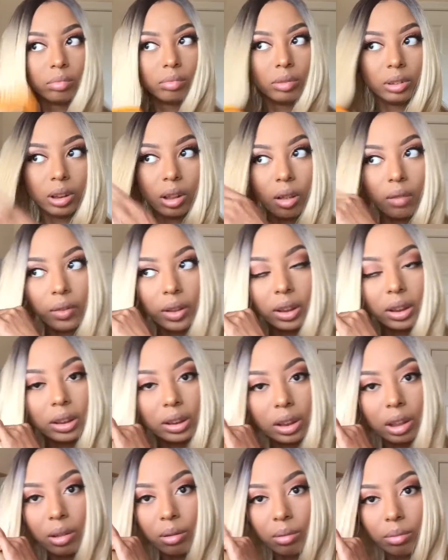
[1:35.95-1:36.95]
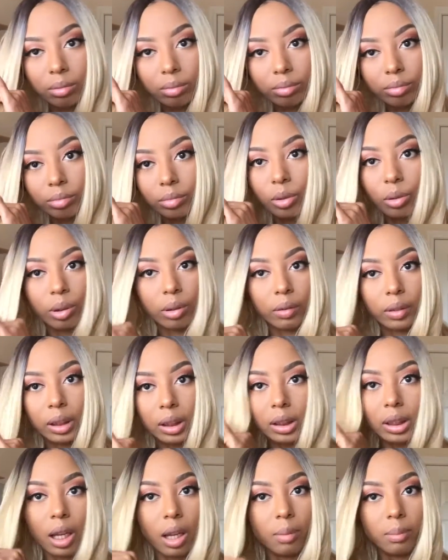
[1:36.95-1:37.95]
y'all really still ordering
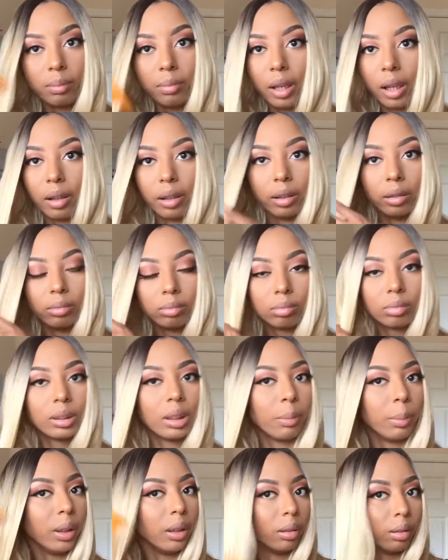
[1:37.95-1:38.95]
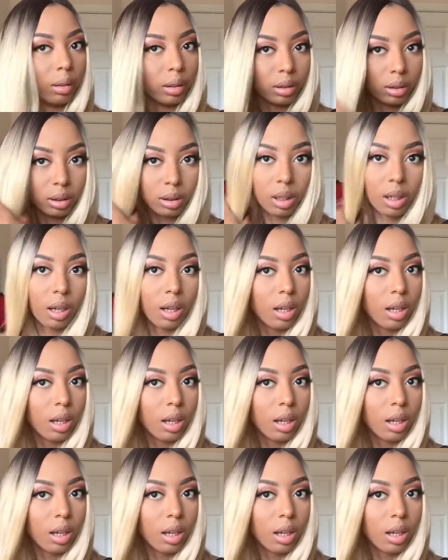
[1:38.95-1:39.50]
the same hair, to be honest.